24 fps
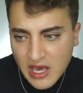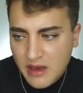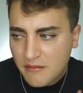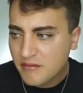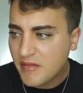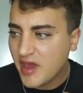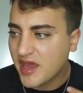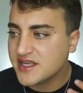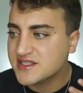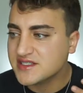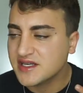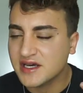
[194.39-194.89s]

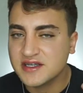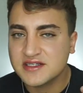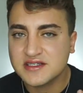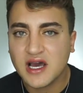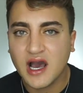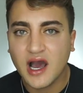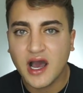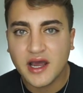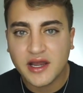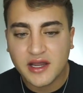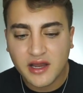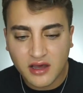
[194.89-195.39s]
makes a
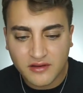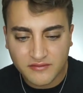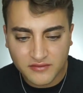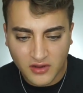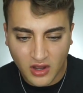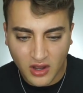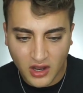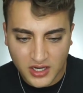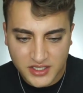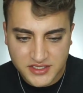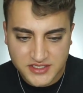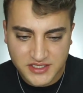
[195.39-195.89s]
ton of
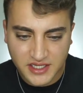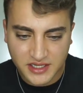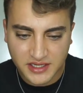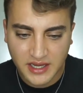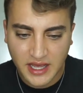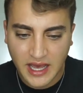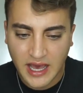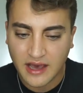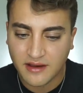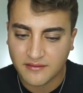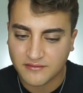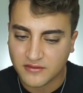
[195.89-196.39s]
content
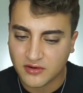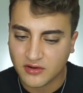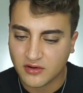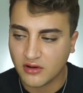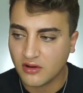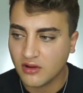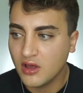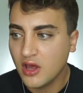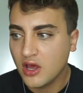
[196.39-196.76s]
after,